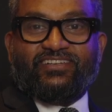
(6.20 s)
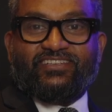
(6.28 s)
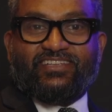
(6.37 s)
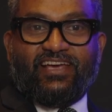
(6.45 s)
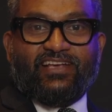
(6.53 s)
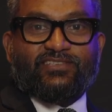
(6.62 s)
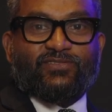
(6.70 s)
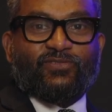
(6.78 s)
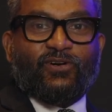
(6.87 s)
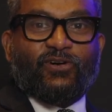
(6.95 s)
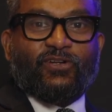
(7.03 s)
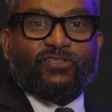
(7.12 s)
Thanks
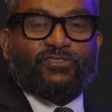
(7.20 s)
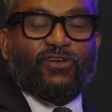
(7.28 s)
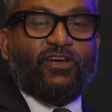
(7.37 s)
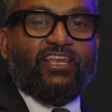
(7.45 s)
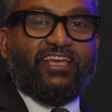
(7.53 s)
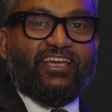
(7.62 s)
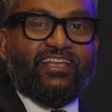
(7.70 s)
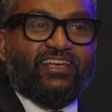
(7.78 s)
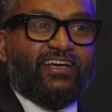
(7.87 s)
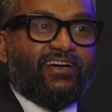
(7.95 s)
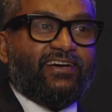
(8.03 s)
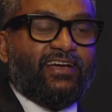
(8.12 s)
for joining
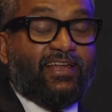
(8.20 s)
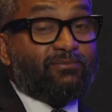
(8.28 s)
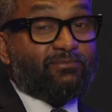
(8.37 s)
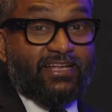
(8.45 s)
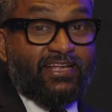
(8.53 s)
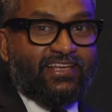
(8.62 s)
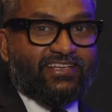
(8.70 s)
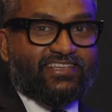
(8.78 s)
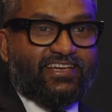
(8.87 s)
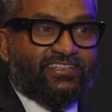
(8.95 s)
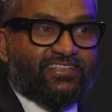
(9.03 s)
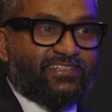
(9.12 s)
in. And I'm really
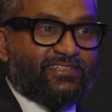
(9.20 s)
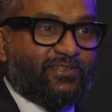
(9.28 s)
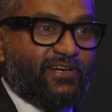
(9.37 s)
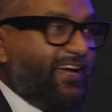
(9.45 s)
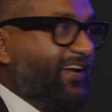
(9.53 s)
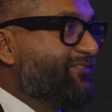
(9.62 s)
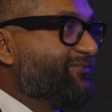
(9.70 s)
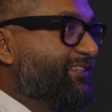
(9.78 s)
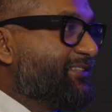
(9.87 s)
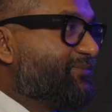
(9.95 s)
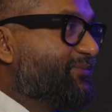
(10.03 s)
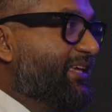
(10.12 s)
excited to have
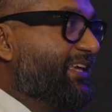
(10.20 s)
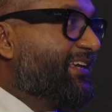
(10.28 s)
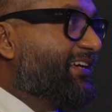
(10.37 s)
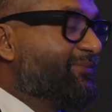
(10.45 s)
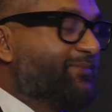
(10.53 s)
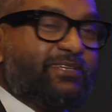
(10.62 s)
with me Kabir